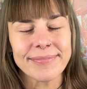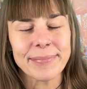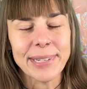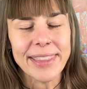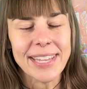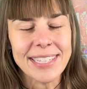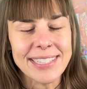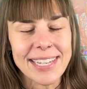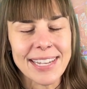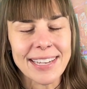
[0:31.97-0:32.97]
Breathe in and
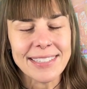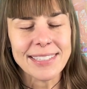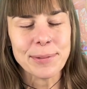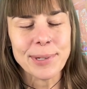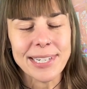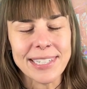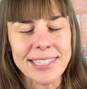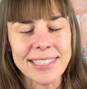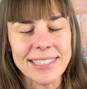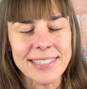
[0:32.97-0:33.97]
say yes to what
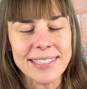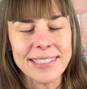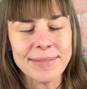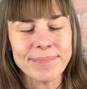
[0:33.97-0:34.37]
is.